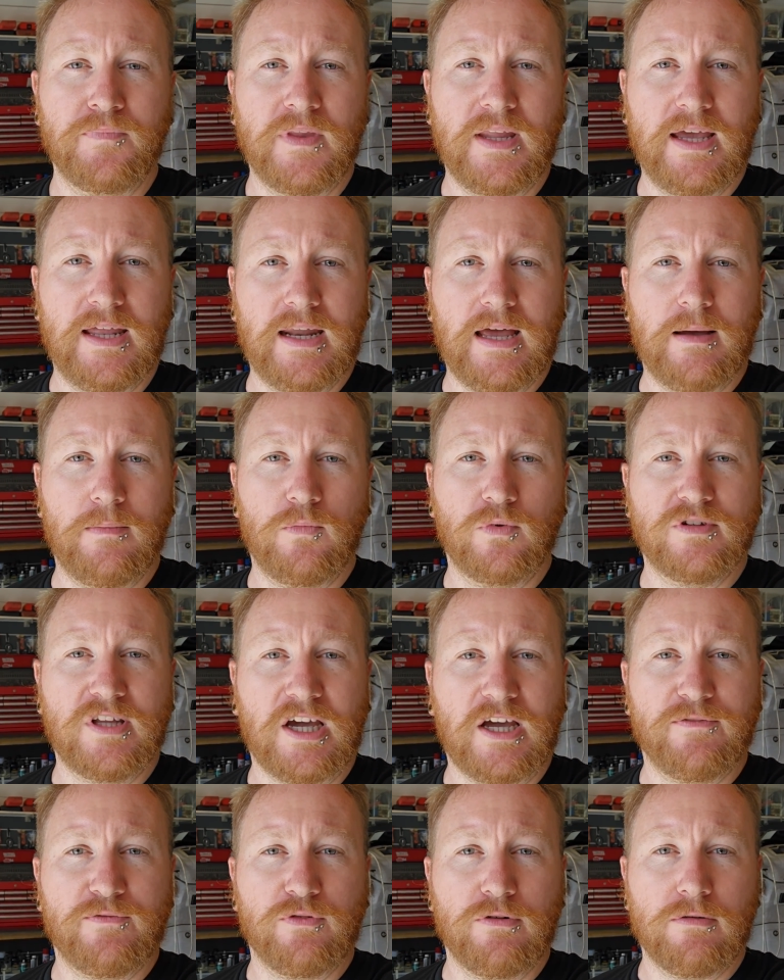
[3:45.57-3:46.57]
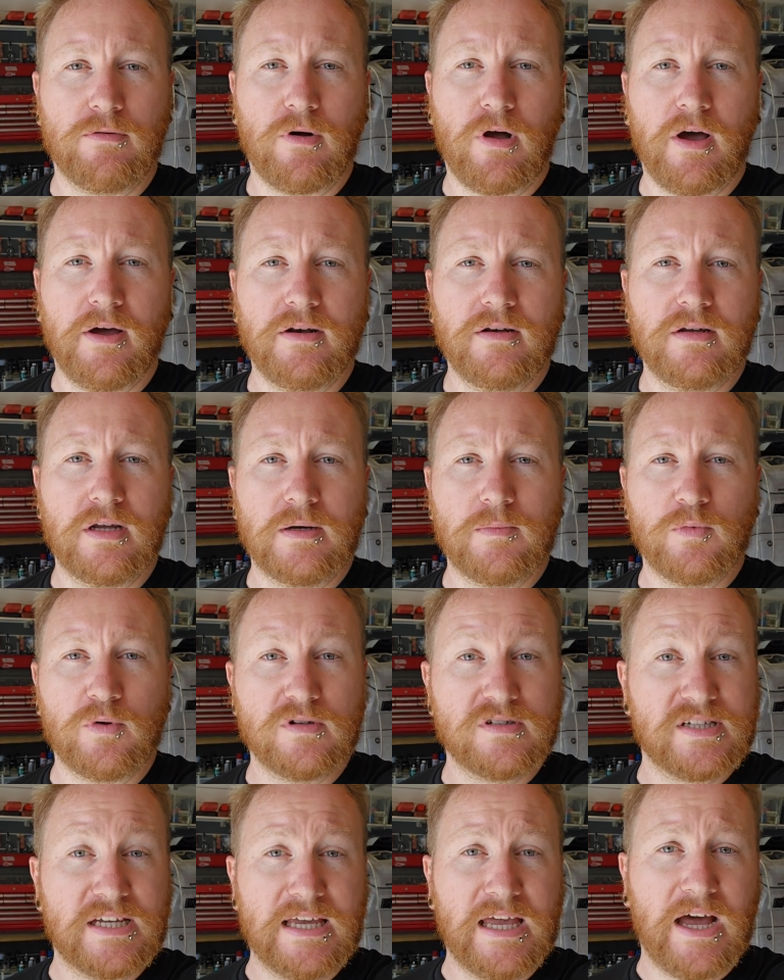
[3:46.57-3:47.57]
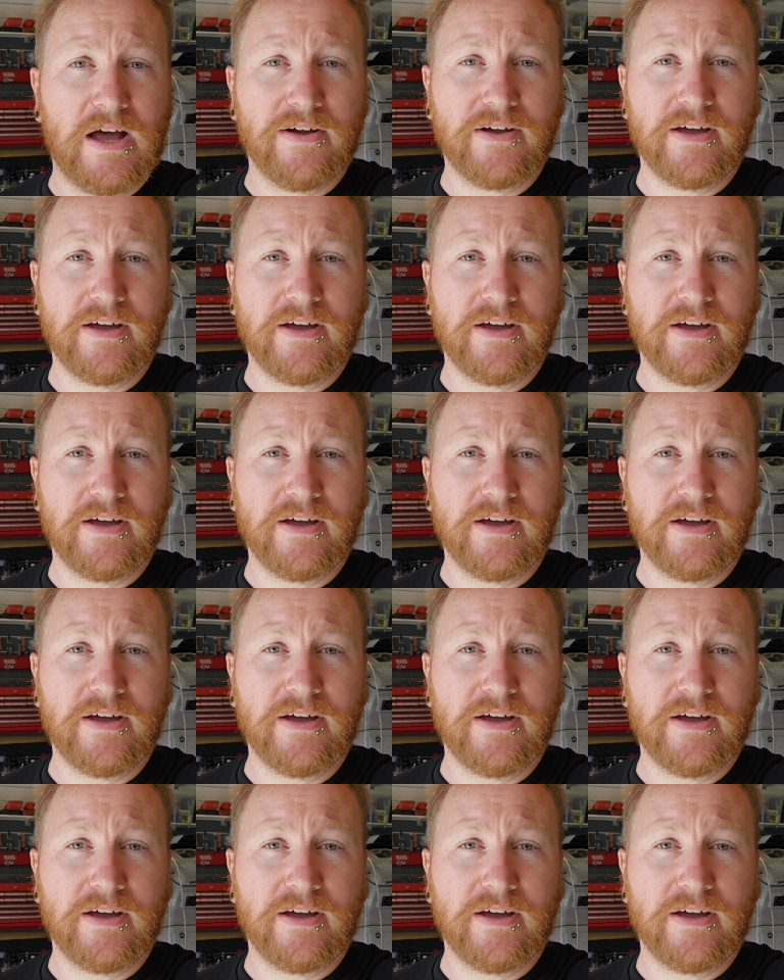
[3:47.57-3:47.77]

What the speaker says: And we'll take it for a ride and we'll see how it